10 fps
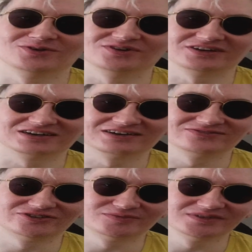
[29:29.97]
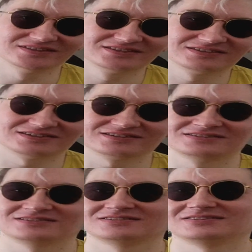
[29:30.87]
world government
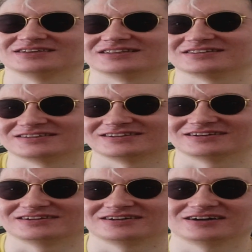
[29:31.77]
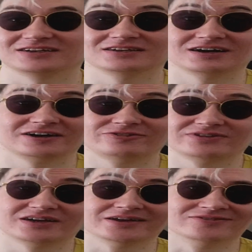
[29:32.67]
that I
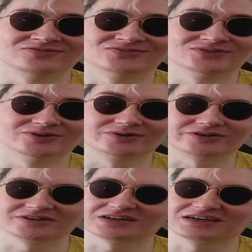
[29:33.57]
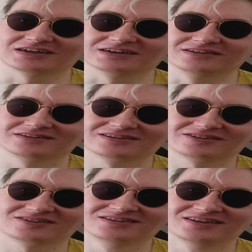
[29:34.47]
run for,
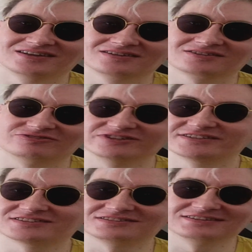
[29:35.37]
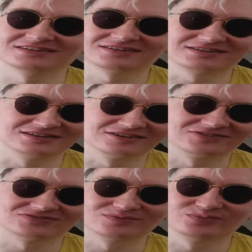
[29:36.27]
Christian
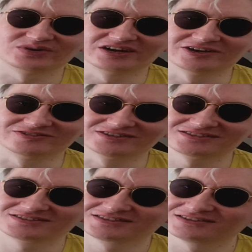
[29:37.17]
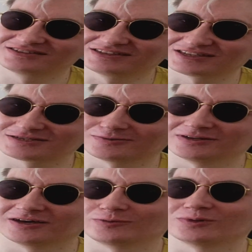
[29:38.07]
King of the Pirates. That's
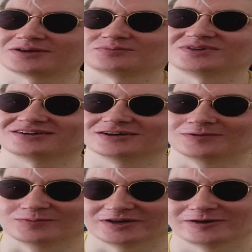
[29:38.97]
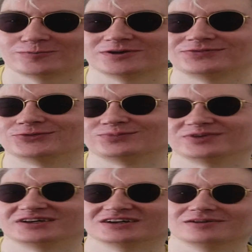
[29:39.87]
what I want to become. I want to
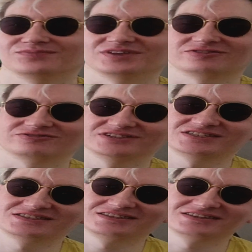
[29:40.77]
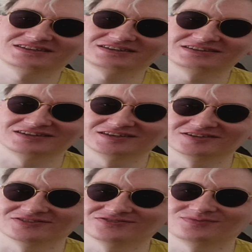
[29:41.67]
become the Christian
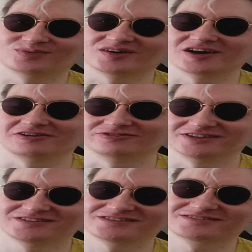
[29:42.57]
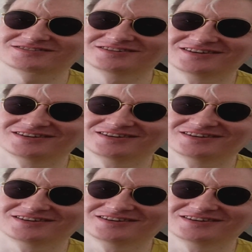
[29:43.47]
King of Pirates.